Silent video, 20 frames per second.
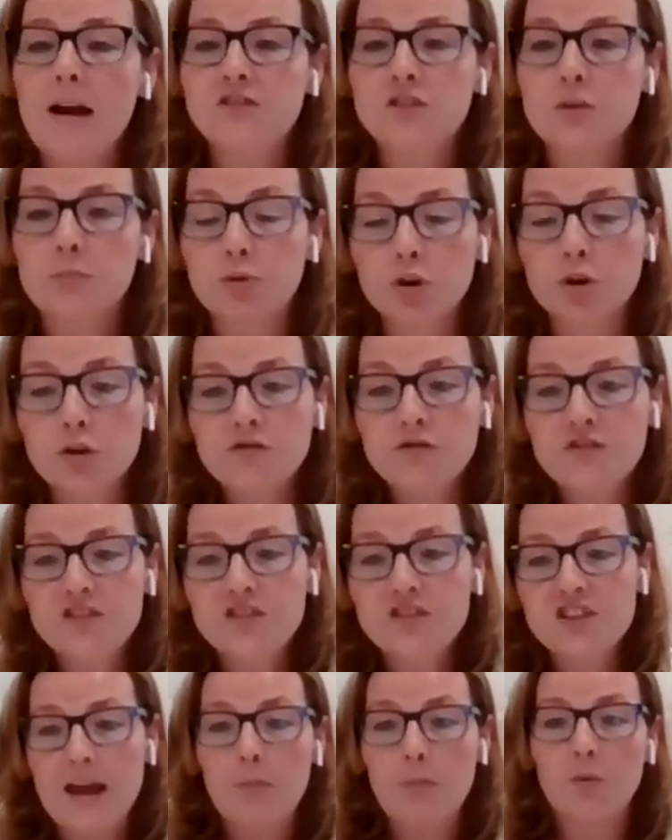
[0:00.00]
So you have to
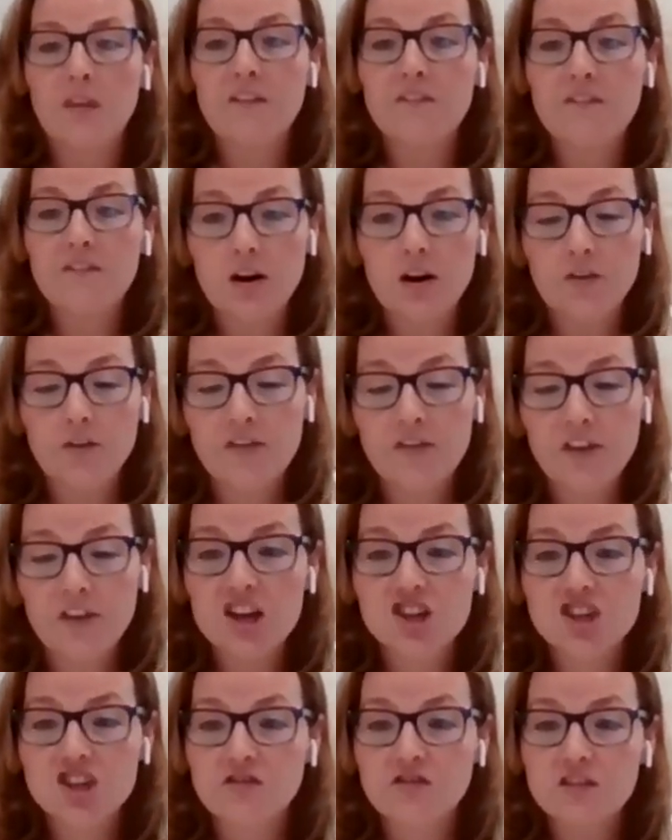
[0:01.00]
prove to them with a
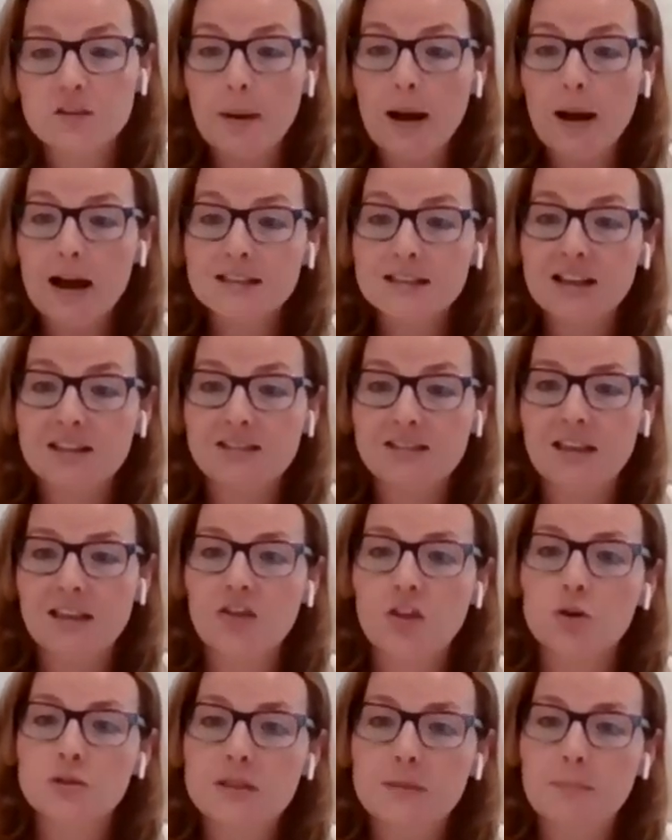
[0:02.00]
verification of
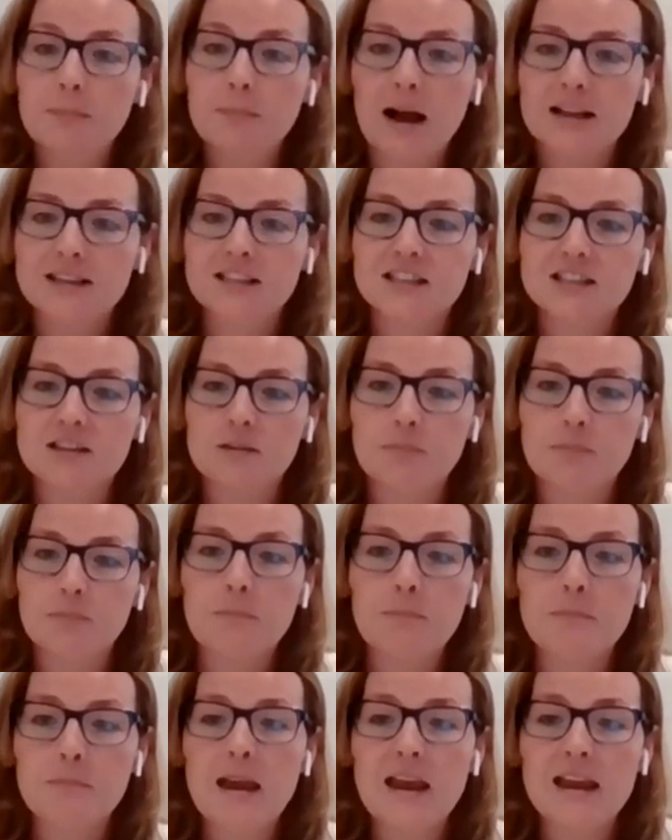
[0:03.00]
deposit that those
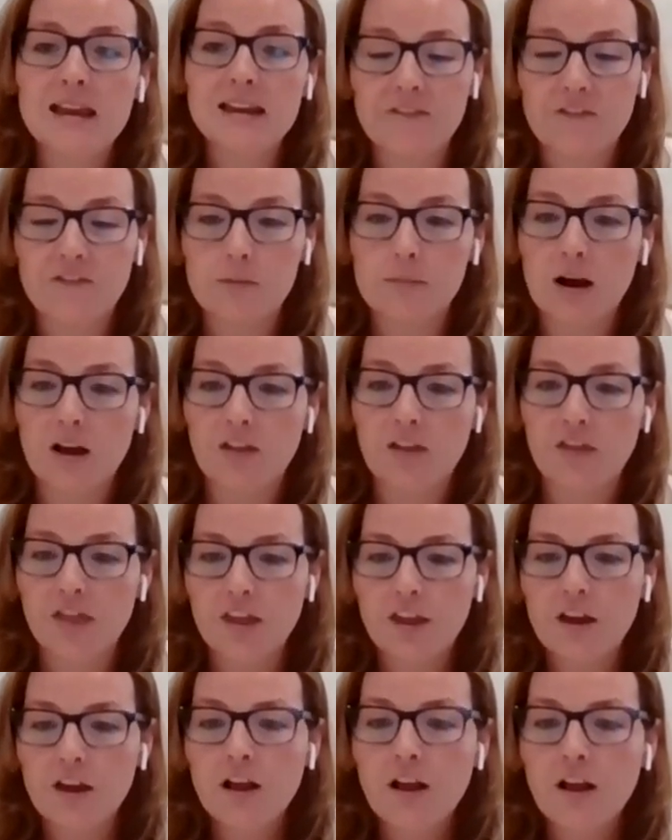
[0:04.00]
deposits have been made
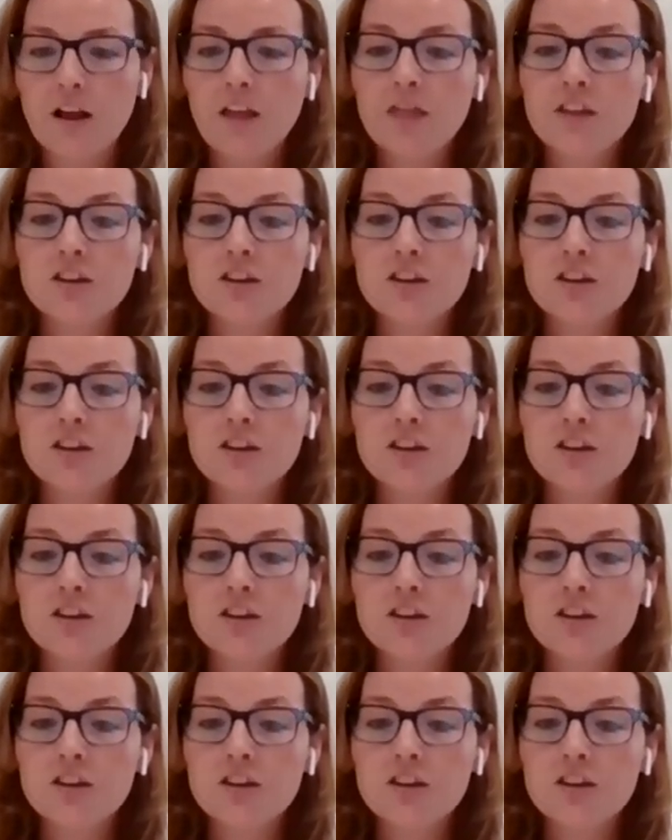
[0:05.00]
every month.